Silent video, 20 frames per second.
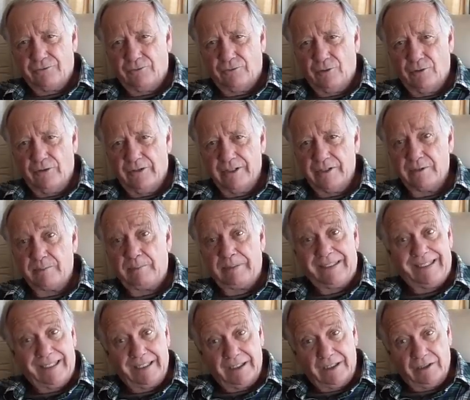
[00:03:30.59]
for this
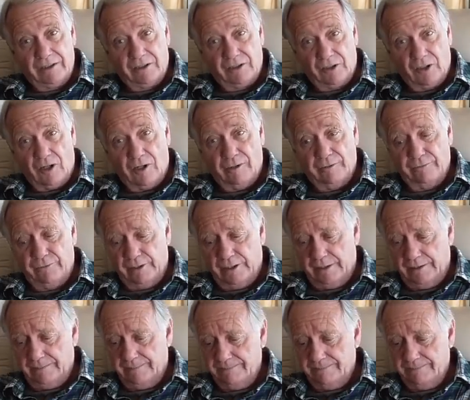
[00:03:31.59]
particular R V.